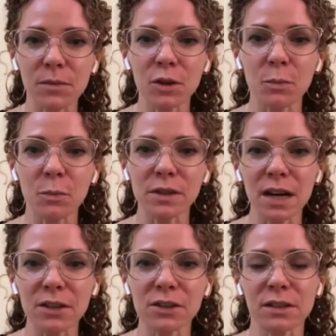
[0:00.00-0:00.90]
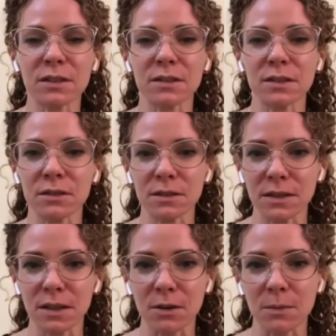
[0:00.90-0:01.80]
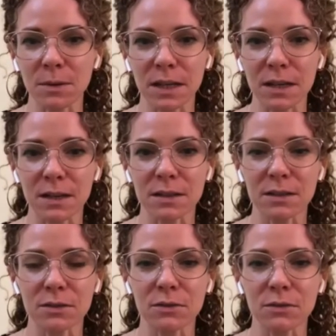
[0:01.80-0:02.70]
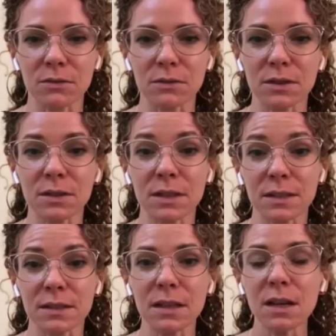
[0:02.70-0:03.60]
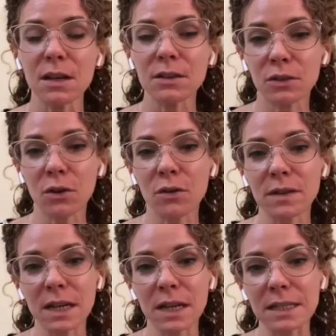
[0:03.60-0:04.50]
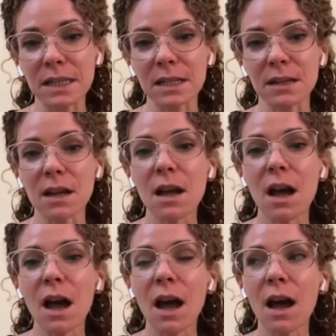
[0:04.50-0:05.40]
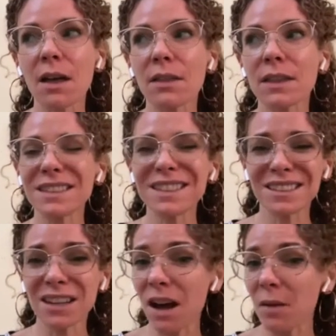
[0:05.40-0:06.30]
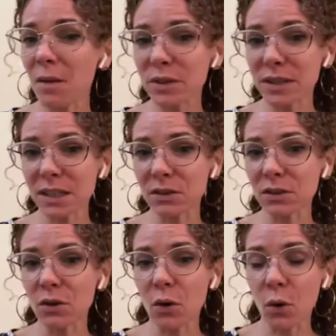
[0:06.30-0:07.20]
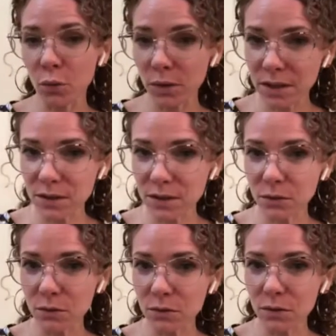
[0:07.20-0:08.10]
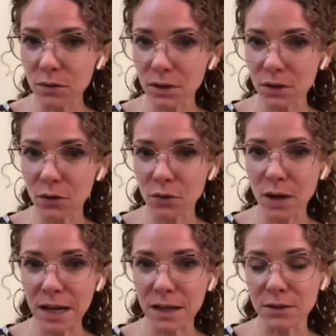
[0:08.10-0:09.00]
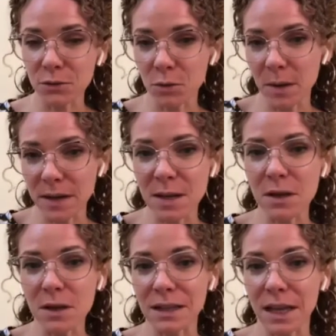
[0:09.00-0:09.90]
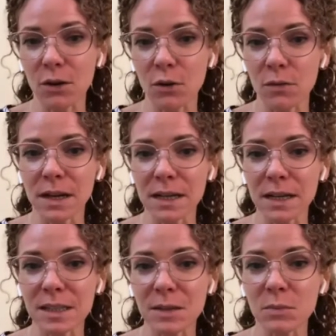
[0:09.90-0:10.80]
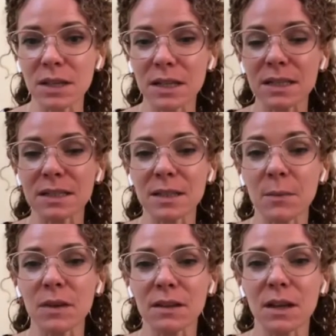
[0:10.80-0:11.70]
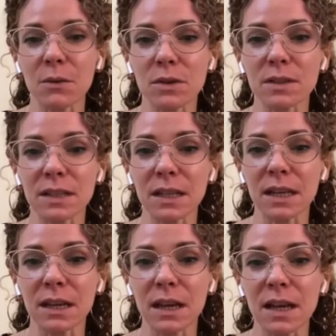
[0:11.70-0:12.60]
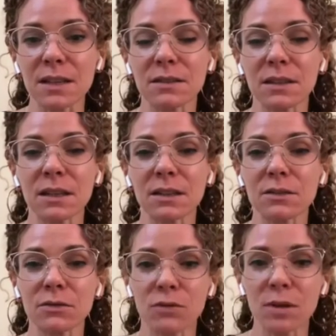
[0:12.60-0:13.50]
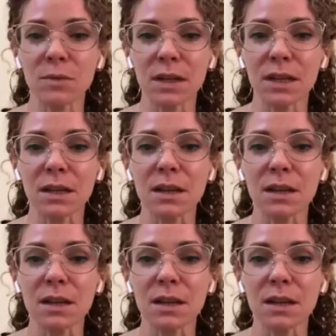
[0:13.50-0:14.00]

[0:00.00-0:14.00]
protection concerns that are related to COVID-19. This is not particular only to and to a pandemic like COVID-19, but it is something that we're seeing as extremely